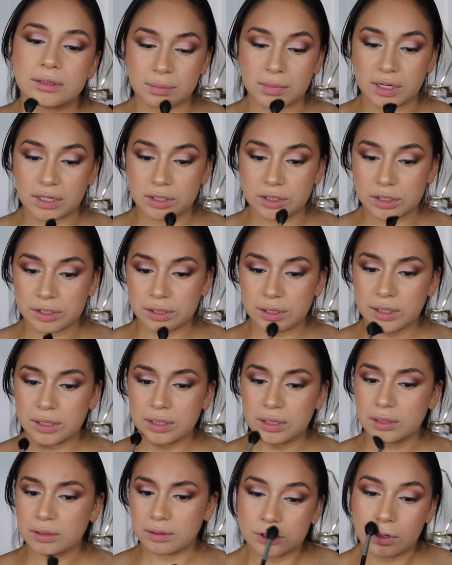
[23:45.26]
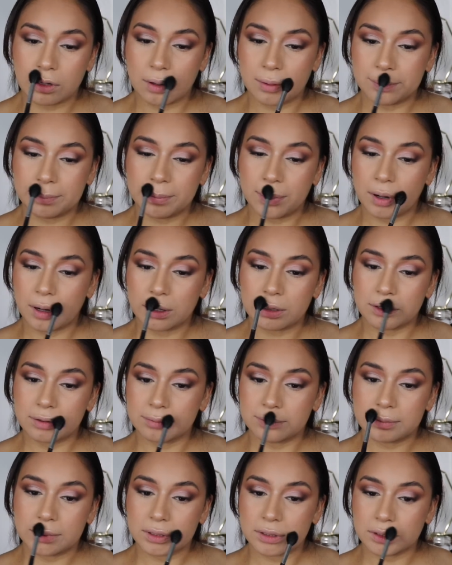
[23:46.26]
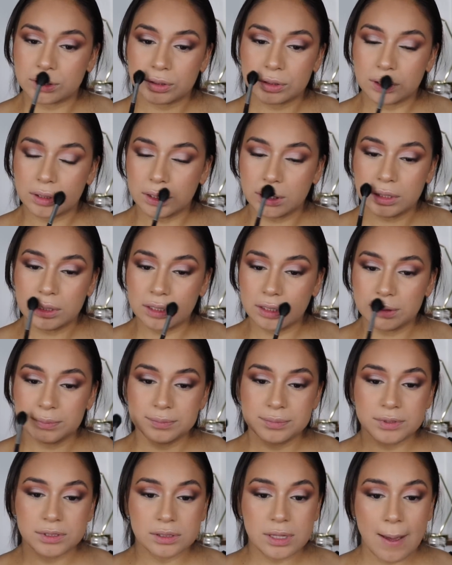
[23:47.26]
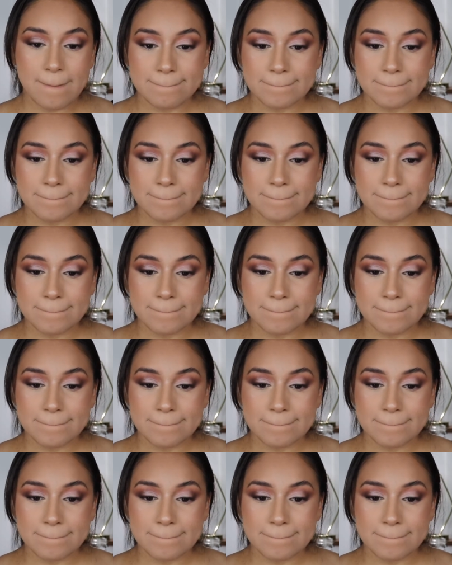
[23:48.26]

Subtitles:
my chin, top part of my lips.